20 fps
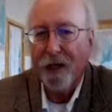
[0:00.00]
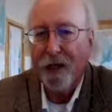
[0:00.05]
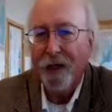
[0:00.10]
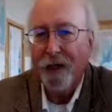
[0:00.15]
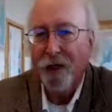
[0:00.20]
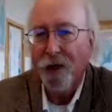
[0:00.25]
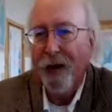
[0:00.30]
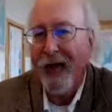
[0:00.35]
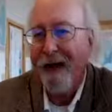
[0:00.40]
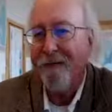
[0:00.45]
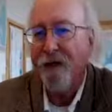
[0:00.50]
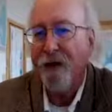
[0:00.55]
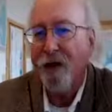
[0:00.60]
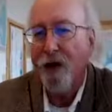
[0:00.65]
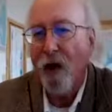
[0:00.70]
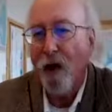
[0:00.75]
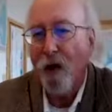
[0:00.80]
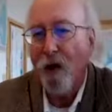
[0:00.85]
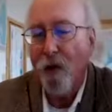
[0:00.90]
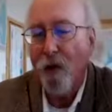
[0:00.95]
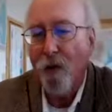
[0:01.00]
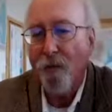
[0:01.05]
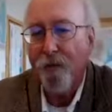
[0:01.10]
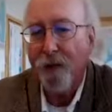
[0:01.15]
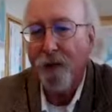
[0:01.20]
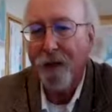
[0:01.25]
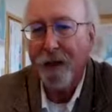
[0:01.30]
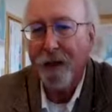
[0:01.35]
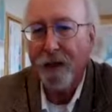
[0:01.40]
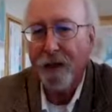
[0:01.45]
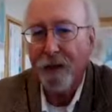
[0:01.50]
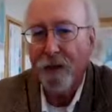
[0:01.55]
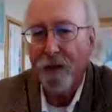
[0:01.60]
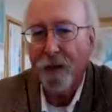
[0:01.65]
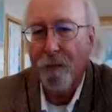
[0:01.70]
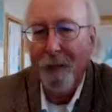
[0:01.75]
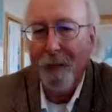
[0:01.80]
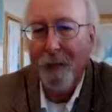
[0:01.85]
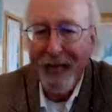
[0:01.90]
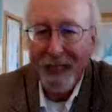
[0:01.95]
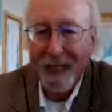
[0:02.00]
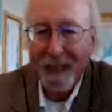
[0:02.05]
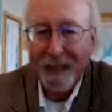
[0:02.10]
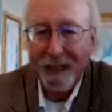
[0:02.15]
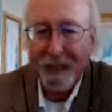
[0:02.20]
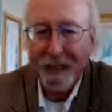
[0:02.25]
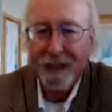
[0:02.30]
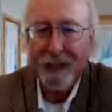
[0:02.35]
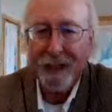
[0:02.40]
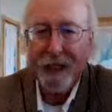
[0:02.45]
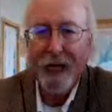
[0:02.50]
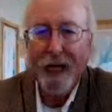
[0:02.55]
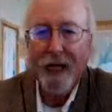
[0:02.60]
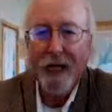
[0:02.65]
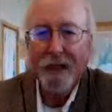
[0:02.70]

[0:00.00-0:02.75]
You have no physical basis